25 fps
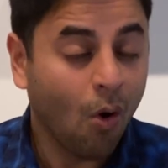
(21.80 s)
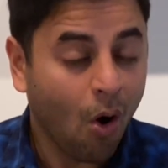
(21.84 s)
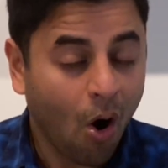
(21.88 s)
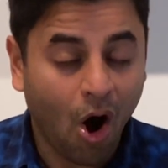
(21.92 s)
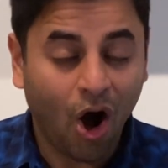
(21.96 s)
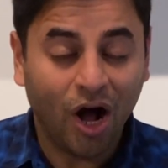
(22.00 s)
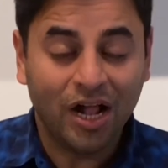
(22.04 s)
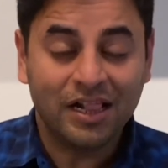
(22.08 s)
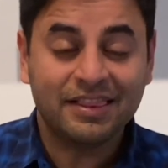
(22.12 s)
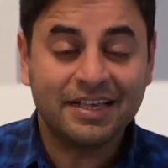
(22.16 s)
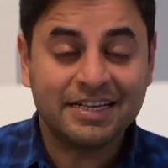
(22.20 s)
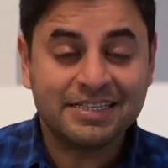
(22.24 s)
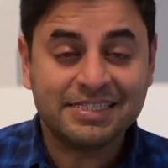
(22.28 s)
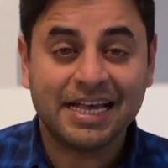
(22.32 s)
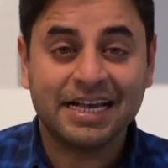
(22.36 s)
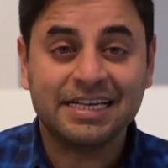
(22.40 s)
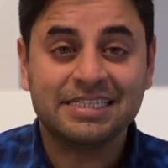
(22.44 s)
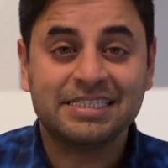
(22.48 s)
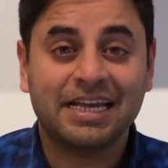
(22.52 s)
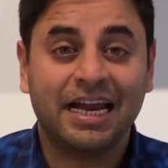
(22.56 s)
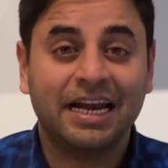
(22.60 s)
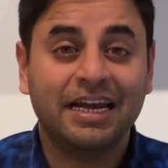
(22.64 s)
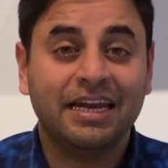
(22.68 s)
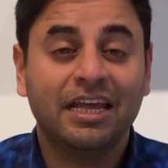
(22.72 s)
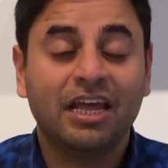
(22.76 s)
all this
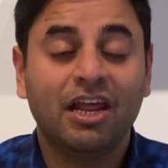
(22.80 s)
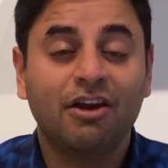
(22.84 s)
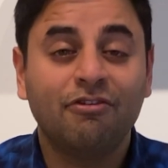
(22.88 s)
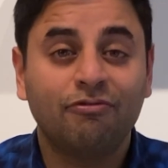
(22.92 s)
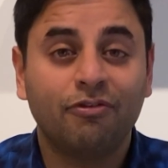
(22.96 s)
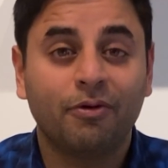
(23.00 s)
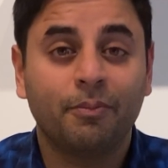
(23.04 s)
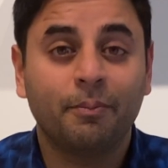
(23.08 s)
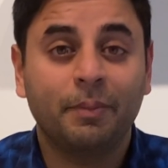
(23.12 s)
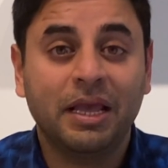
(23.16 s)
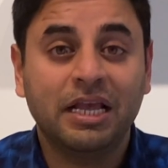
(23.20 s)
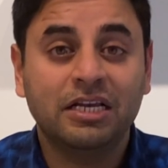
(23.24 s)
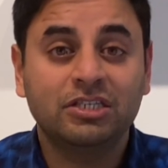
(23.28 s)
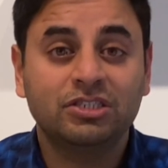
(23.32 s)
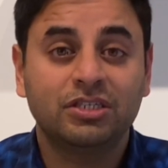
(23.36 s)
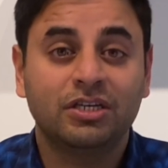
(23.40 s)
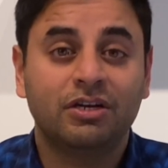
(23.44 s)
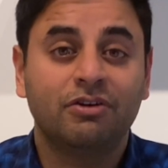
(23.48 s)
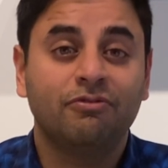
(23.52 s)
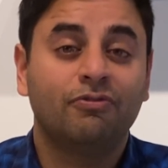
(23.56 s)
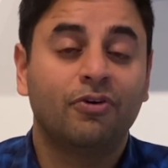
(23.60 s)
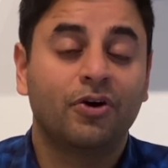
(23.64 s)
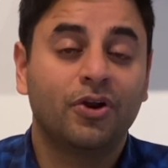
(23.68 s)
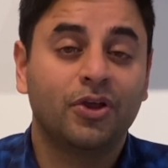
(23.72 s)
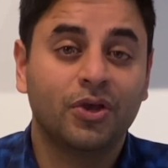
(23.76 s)
exciting information
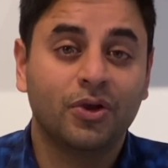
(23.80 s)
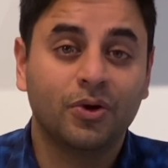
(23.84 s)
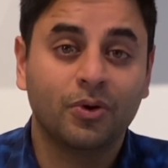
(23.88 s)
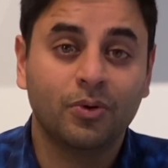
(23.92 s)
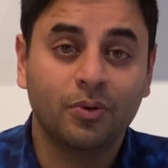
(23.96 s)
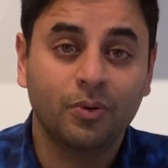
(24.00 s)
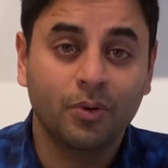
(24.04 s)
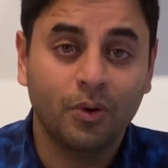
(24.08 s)
for you